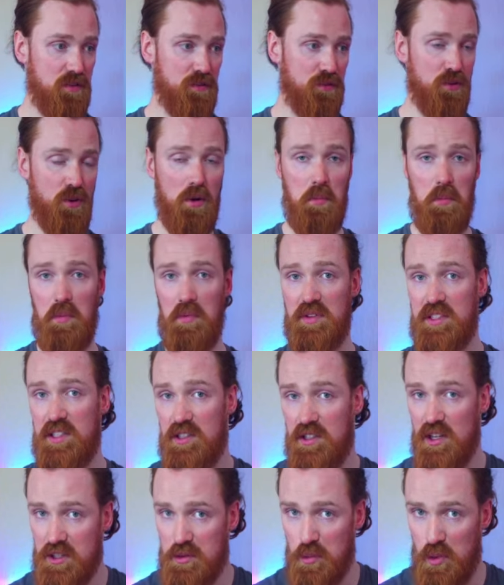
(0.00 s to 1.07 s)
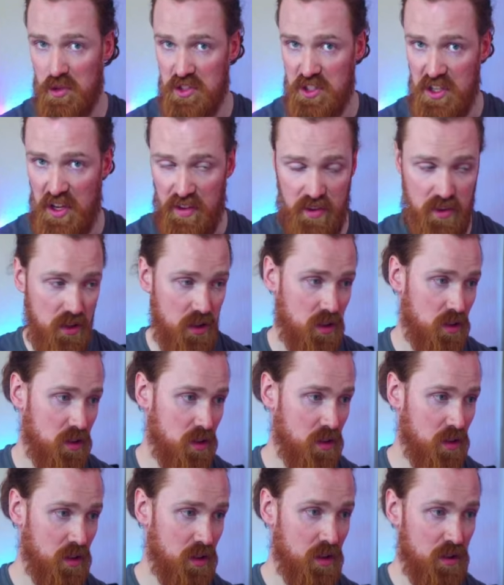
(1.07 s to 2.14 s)
from the Duskmourn set,
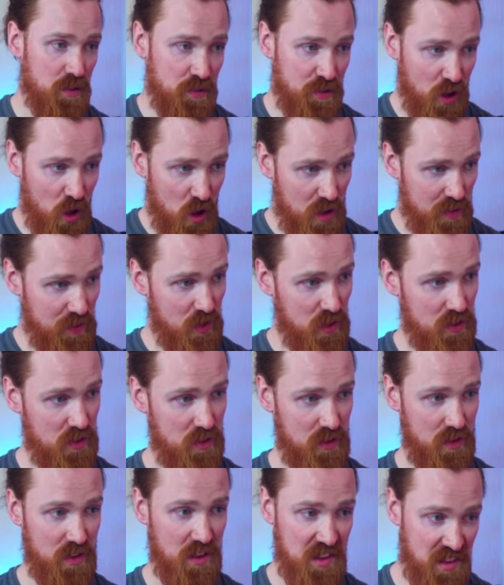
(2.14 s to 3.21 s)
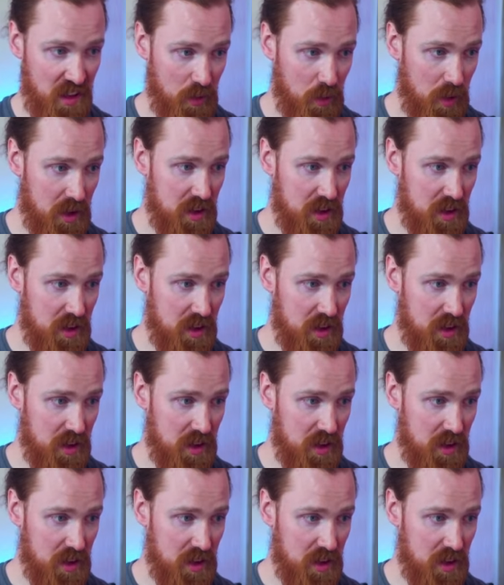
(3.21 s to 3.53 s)
Valgavoth Terror